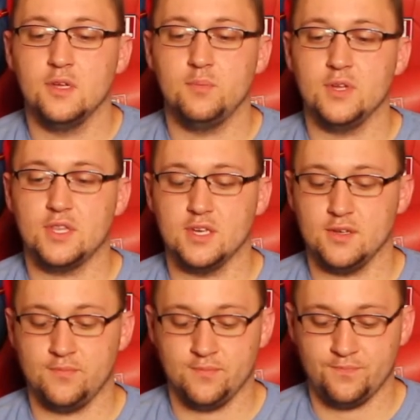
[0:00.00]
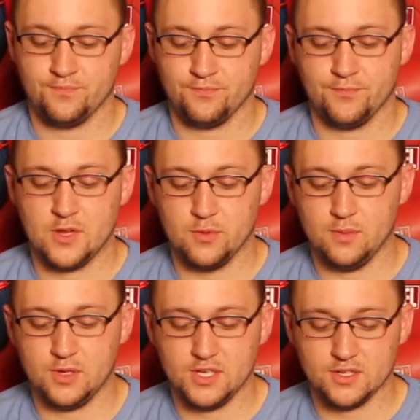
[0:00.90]
But not really
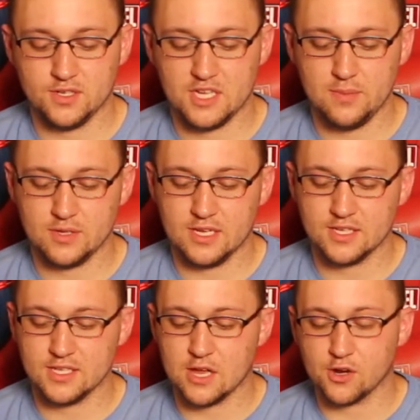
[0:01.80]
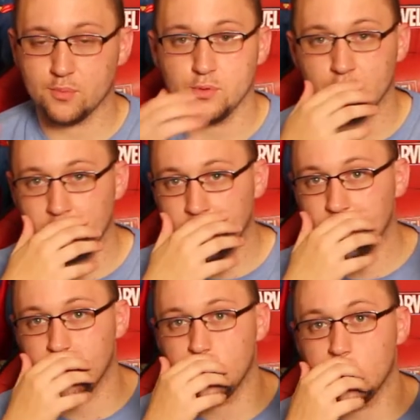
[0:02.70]
much else to say about that. Snyder,
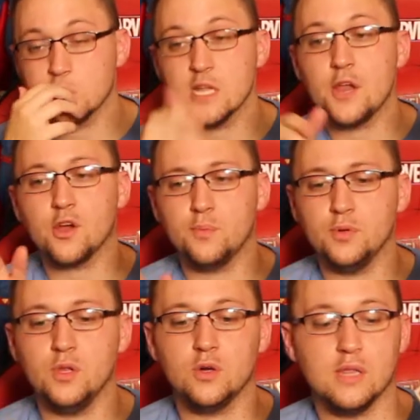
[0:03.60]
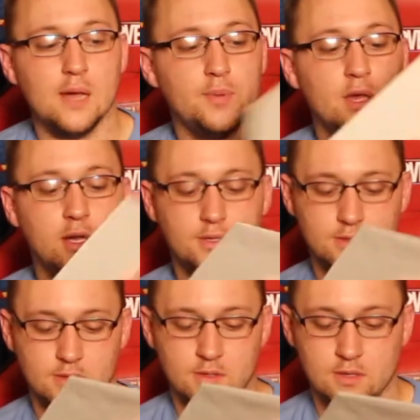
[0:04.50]
Capullo, Glapion,
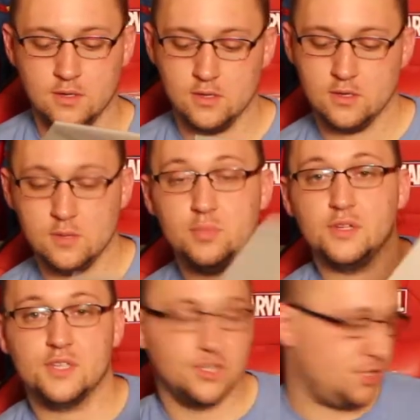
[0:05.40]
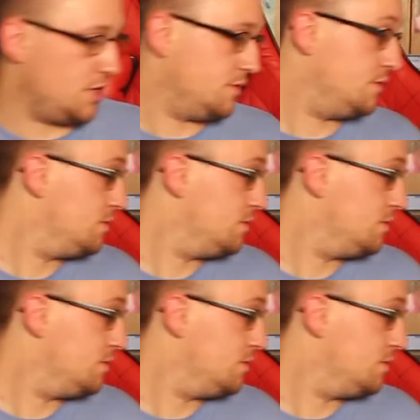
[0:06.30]
Placentia.